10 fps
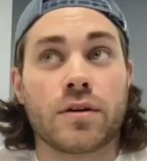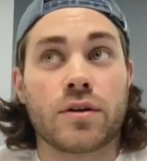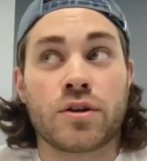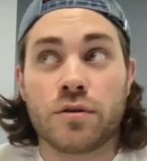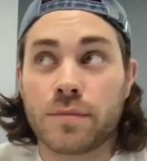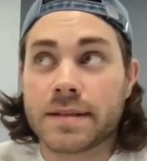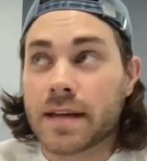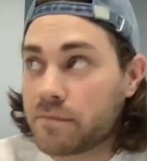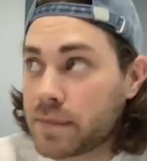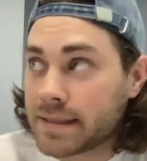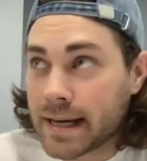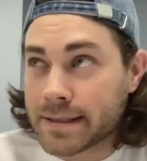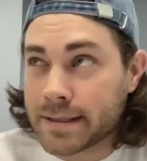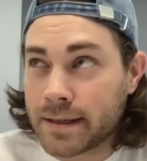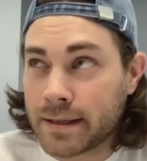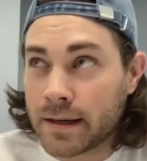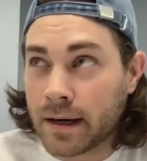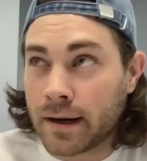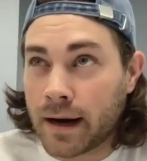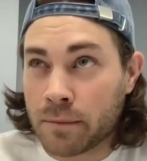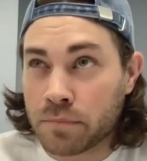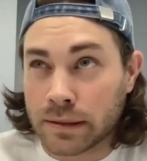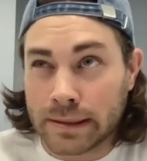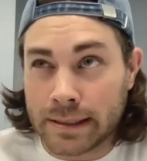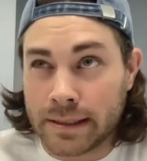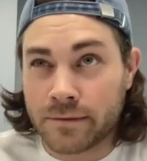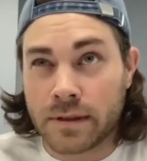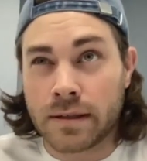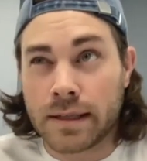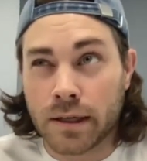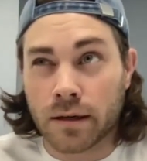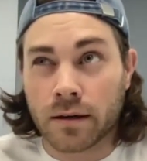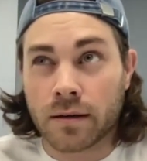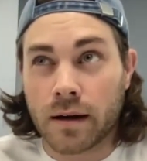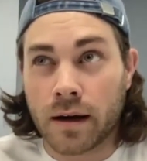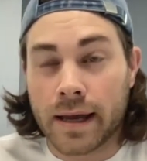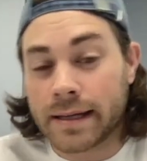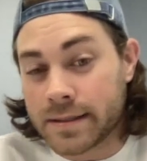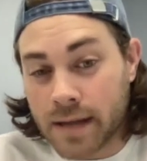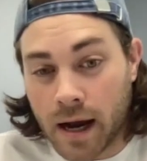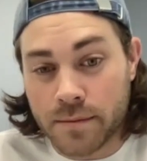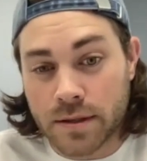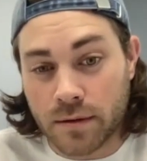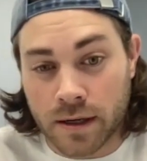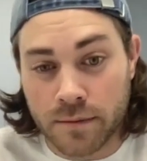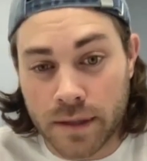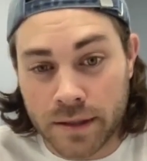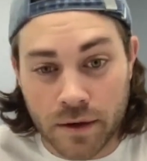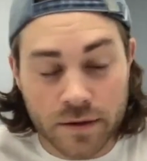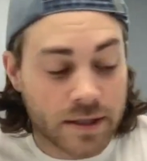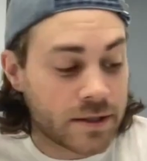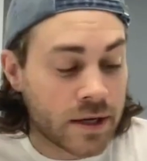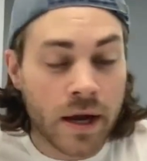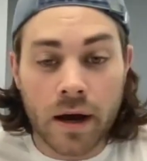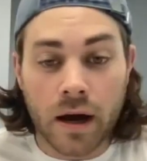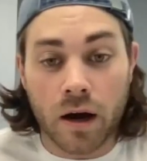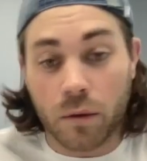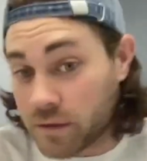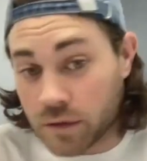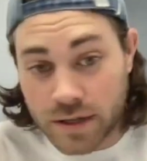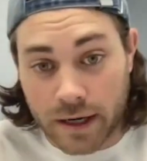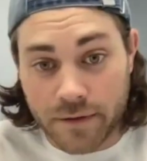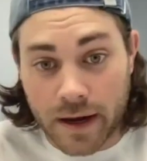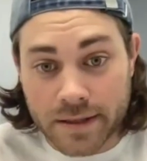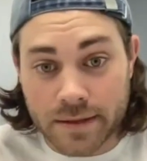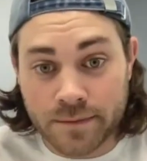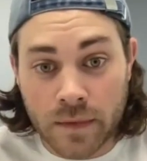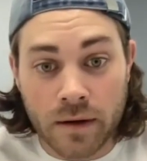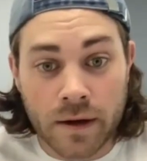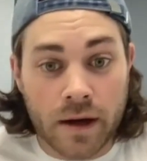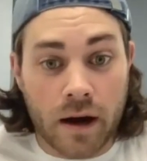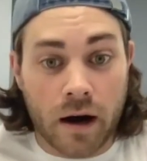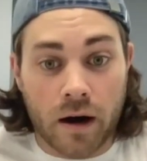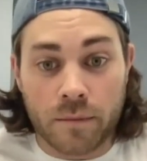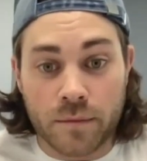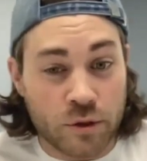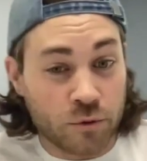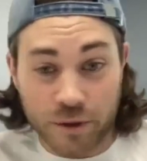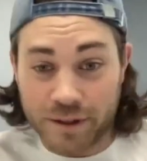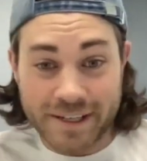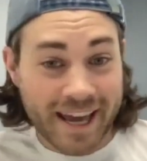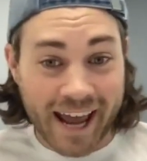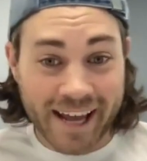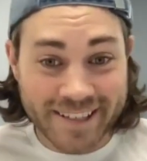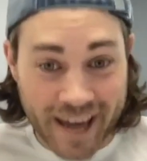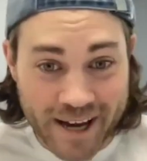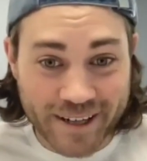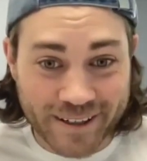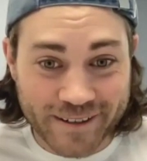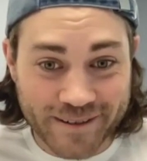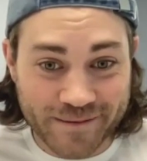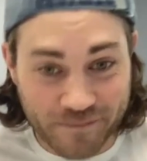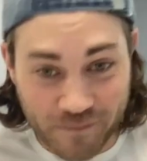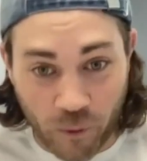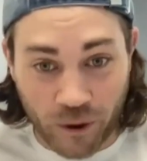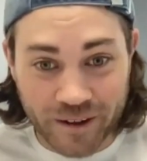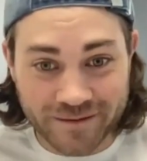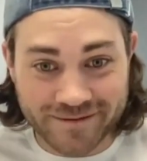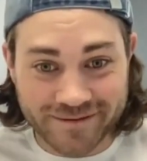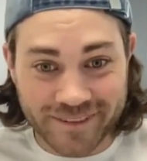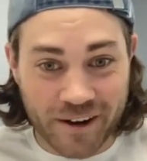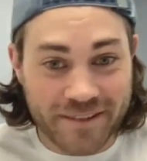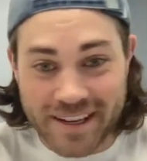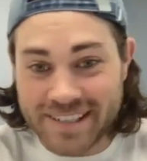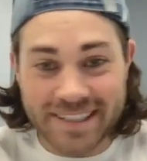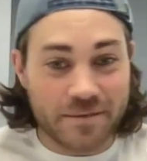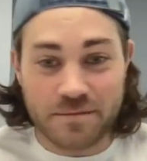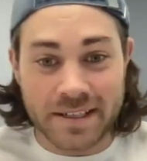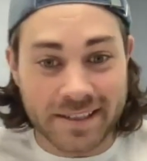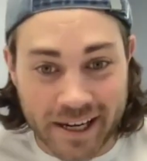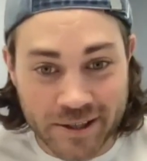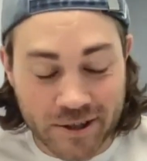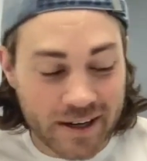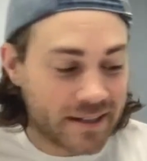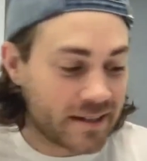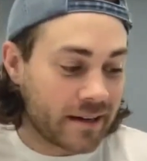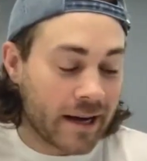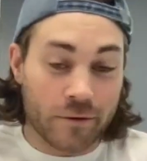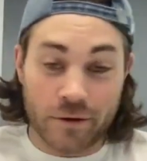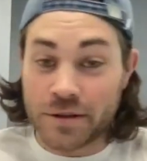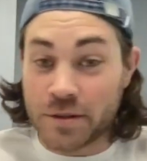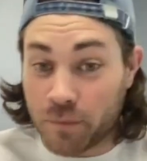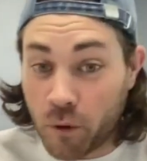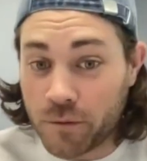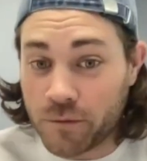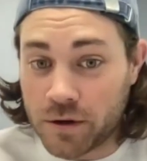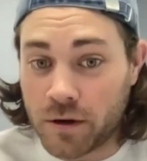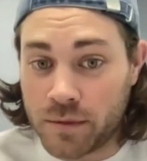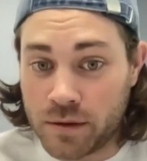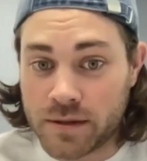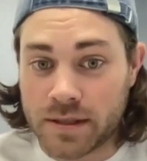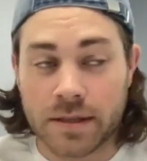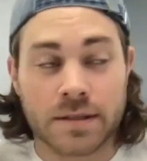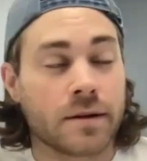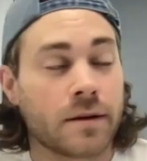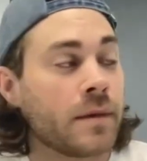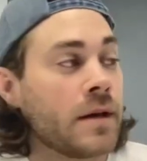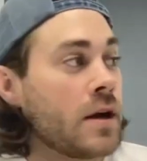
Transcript: humans have been tested, I believe, near 80 times the recommended dosage with no side effects. You really can't take more of this and it'd be dangerous. Now, there is a point with your immune system